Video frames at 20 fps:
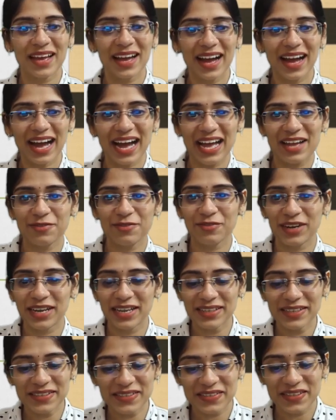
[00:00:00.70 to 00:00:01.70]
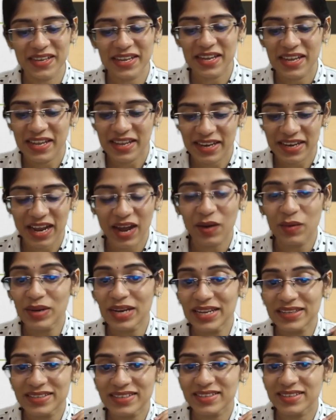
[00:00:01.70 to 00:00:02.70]
Hi friends, now
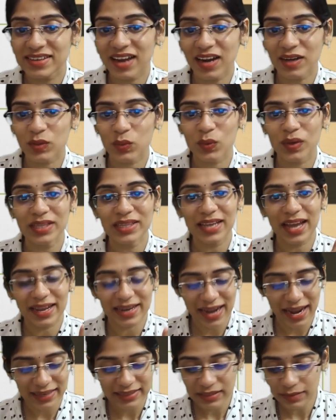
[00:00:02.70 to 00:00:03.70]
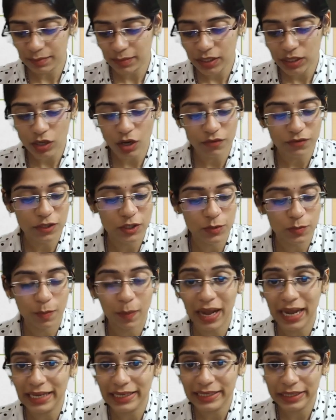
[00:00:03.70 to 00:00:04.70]
let's start with anatomy of
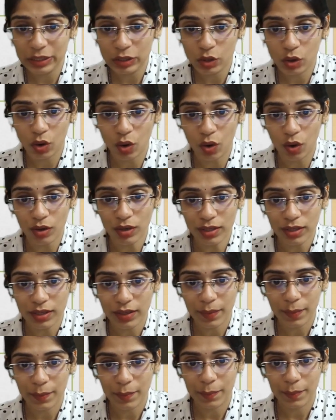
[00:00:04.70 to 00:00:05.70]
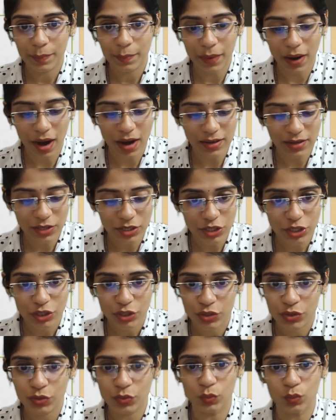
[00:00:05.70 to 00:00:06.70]
spinal cord part
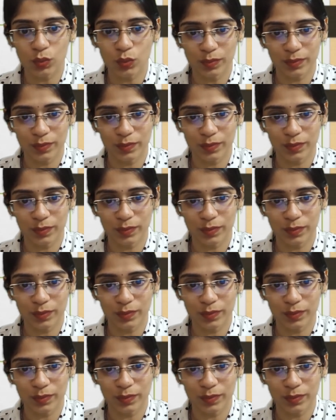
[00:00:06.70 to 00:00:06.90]
2.